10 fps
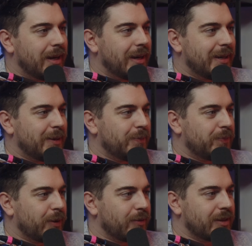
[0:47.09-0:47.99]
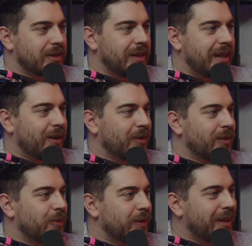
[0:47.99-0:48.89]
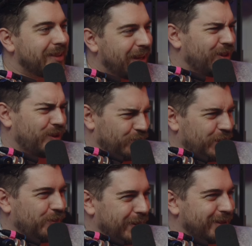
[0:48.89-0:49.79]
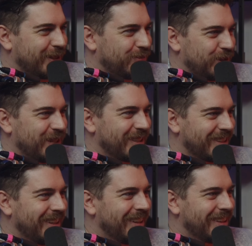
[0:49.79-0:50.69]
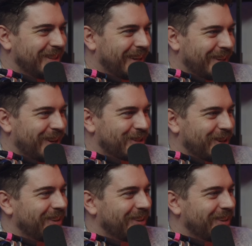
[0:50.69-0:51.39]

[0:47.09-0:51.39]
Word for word: Um, but obviously now we get down to the real business, which is the Jake and Guzz show.